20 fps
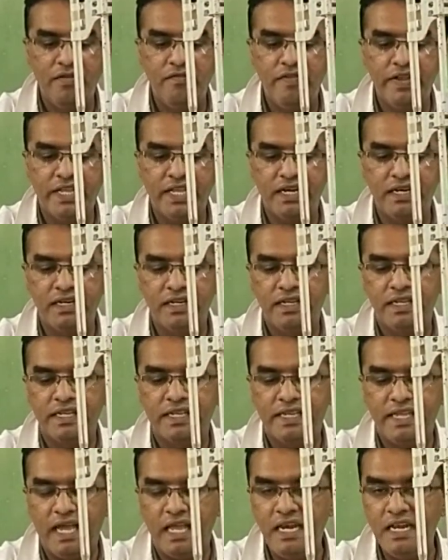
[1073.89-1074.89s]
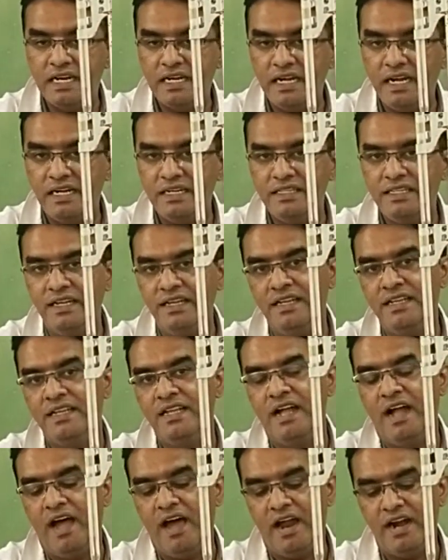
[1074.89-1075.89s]
we can calculate the
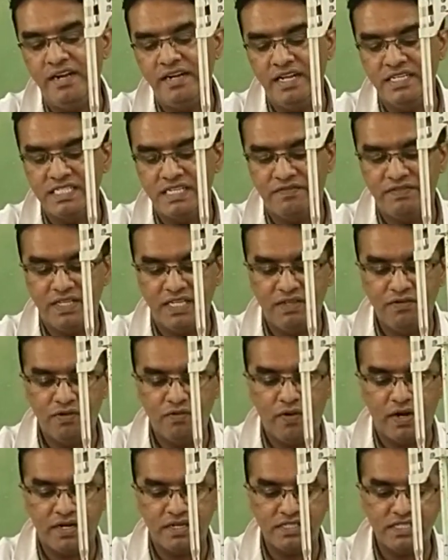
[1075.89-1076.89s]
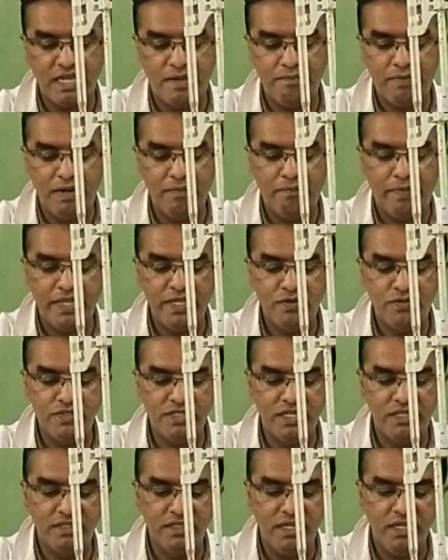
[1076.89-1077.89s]
hardness of the given water sample by
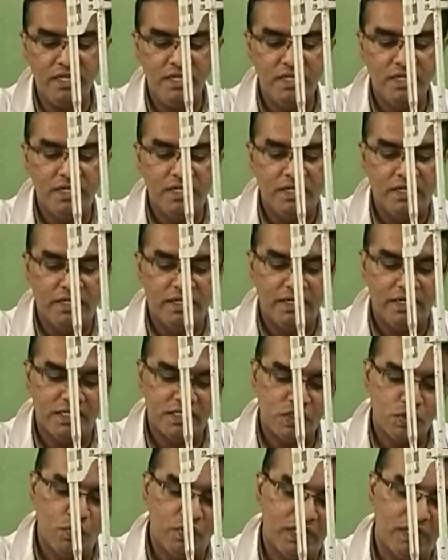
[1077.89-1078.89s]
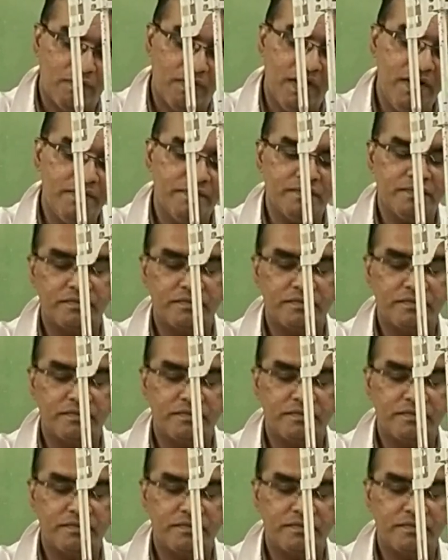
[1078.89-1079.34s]
using the suitable